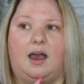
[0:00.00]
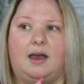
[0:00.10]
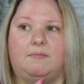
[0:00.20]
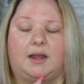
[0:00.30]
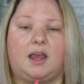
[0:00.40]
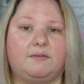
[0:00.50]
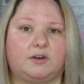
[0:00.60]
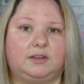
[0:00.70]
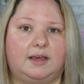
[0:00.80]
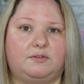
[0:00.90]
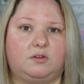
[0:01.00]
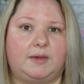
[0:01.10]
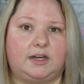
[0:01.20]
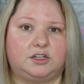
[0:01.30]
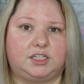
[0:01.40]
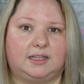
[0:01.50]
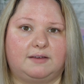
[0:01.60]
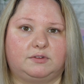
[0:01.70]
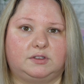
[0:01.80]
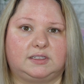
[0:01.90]
my comfort level, my energy
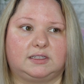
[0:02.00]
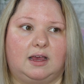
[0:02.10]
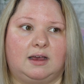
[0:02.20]
levels,